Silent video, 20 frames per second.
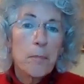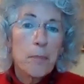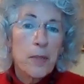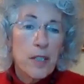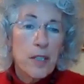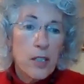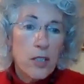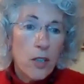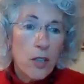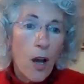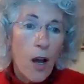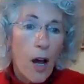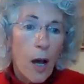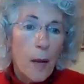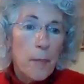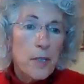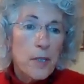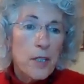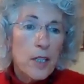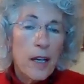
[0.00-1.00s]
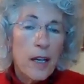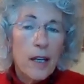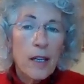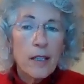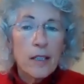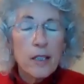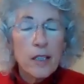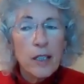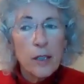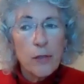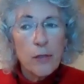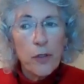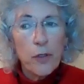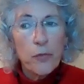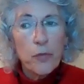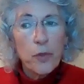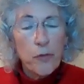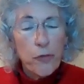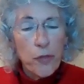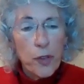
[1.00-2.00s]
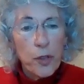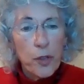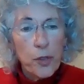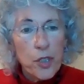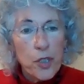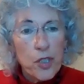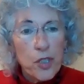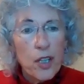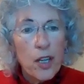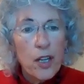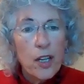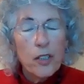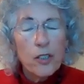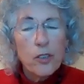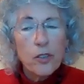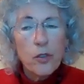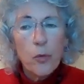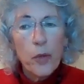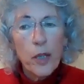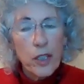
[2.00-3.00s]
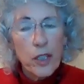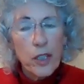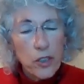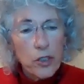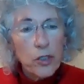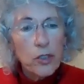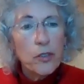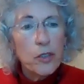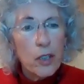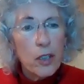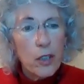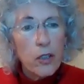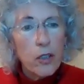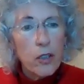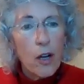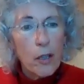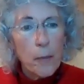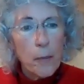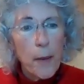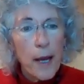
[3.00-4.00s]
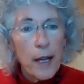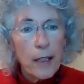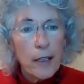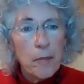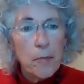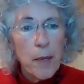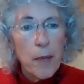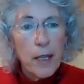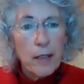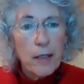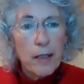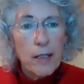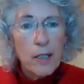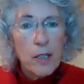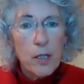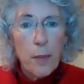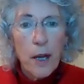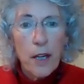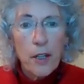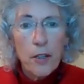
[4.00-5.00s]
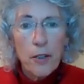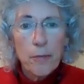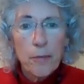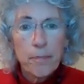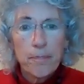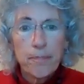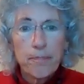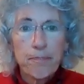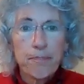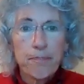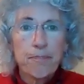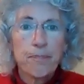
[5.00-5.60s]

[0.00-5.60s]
be stopped and even reversed so we can turn the clock back and make things better.